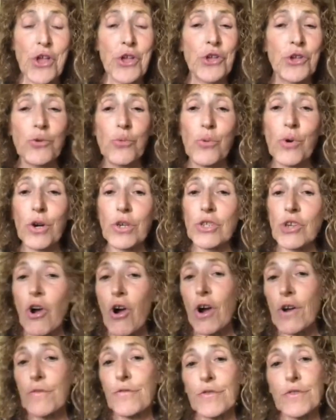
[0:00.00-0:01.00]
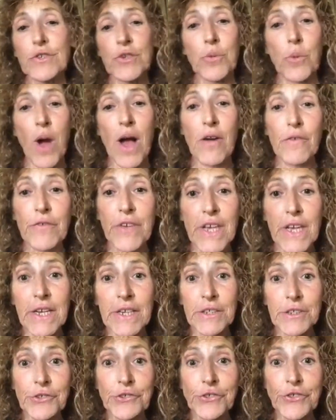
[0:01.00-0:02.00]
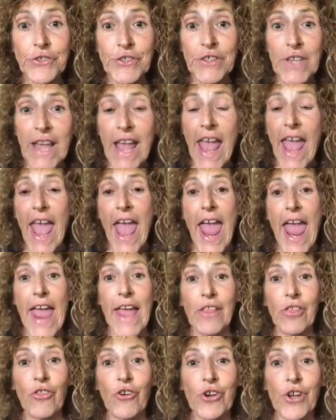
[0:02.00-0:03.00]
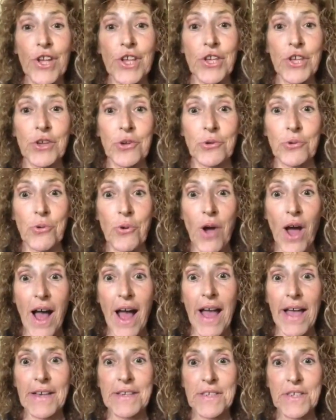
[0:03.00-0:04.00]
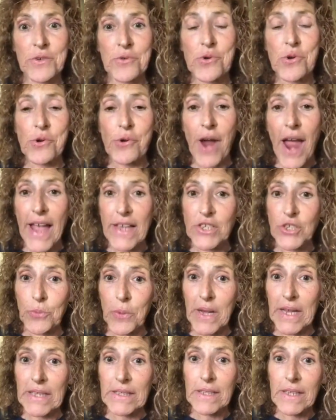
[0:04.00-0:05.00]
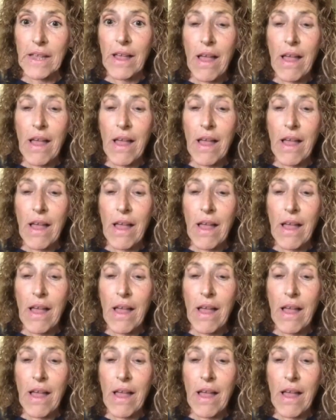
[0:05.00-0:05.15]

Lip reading: You worked hard for 12 years, and look at you, a high school graduate.